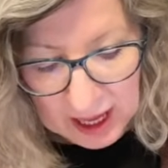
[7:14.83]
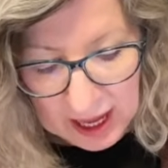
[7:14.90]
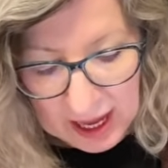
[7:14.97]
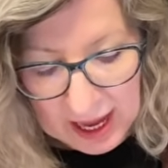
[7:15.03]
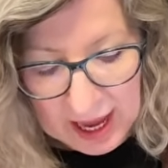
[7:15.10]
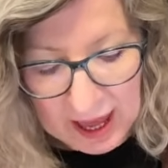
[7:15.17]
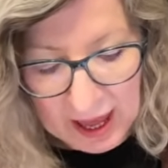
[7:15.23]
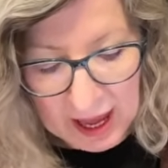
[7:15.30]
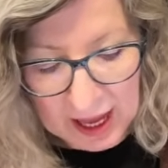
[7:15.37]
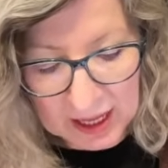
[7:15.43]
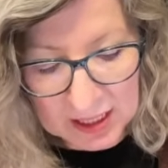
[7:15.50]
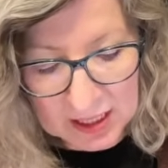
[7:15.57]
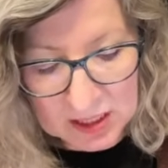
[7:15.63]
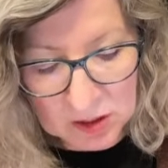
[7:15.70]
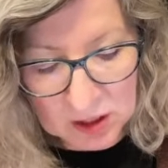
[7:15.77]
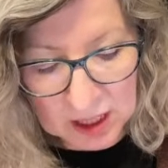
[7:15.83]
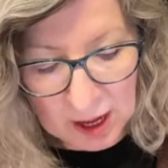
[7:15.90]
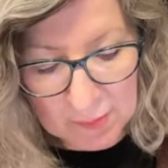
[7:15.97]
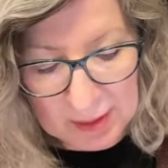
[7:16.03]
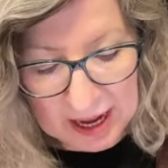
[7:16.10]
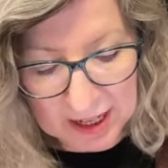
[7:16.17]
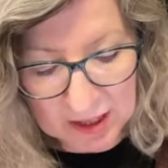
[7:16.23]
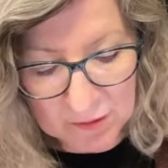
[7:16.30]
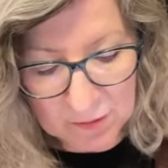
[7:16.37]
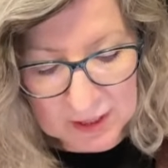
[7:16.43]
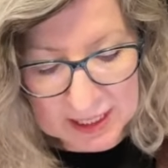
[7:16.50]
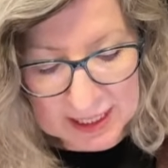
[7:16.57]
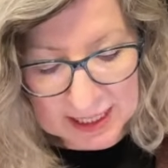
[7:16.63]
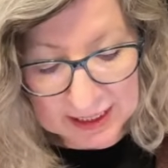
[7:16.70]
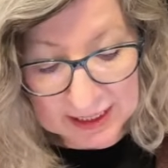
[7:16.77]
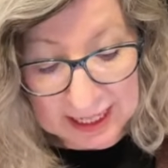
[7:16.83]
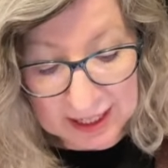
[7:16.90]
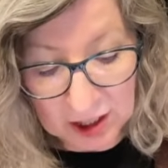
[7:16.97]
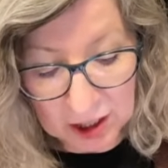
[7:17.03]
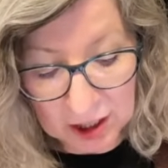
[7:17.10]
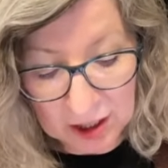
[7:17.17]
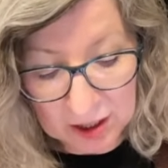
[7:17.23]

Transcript: and come back and fix it later.